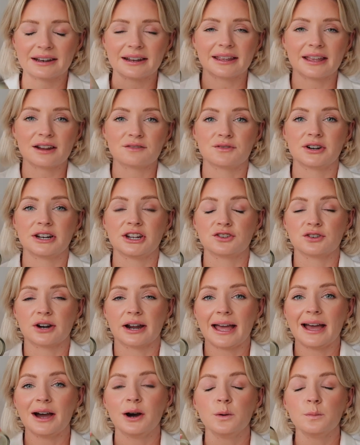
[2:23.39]
I get really
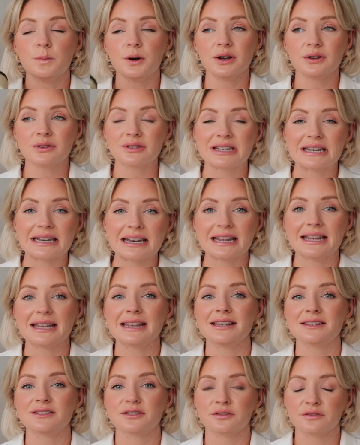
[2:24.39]
dry elbows,
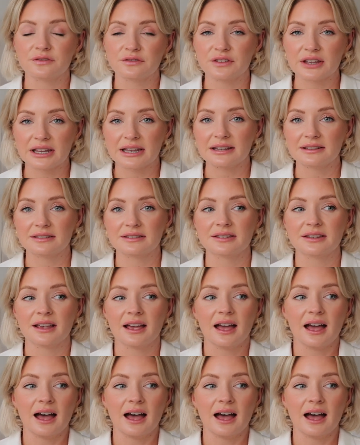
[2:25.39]
knees, feet.